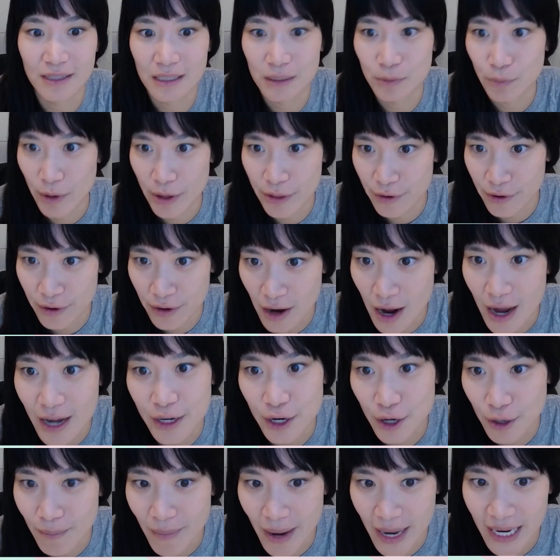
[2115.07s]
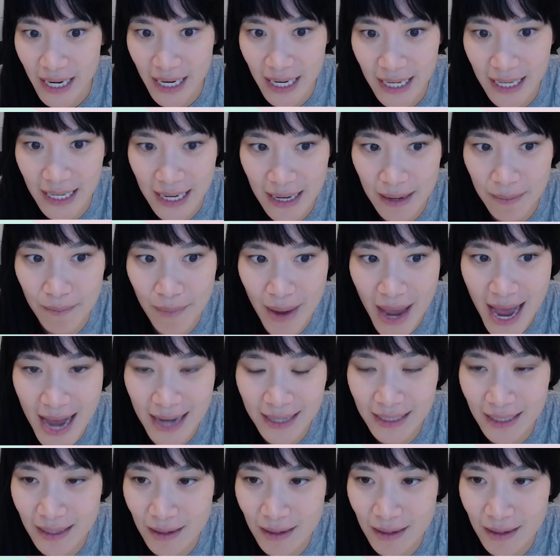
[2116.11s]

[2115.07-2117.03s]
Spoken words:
is whether or not you're making an impact.